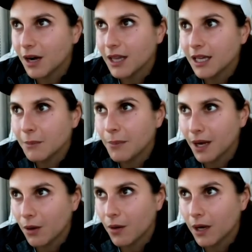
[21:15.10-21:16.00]
I think
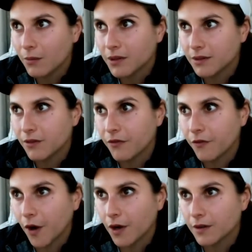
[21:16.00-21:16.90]
Bitcoin was the
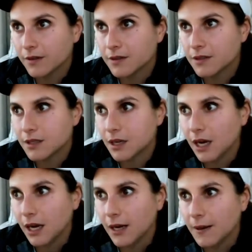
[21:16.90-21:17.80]
first
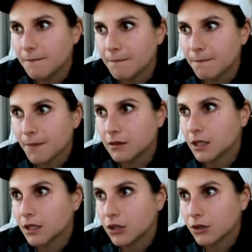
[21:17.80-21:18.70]

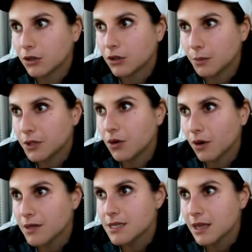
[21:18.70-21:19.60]

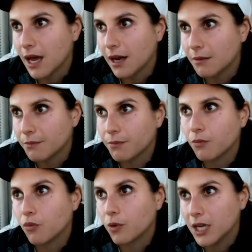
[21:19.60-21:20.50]
cryptocurrency that
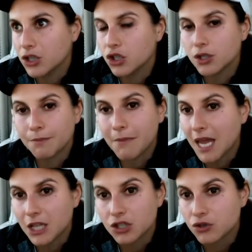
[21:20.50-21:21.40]
reached
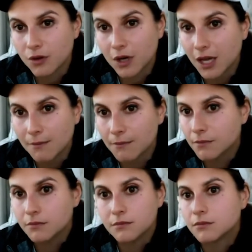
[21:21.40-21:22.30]
mainstream
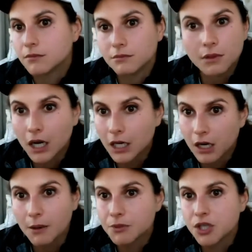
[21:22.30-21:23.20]

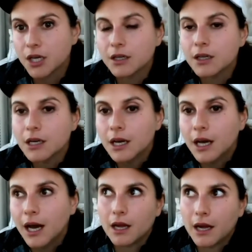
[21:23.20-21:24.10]
adoption.
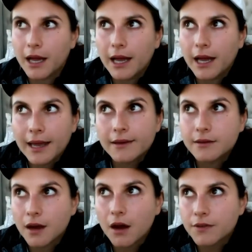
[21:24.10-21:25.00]

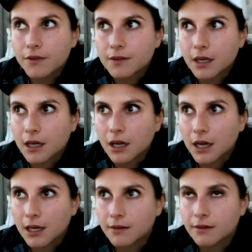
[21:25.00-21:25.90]
And obviously
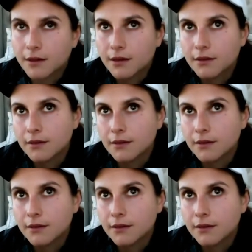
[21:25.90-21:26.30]
it's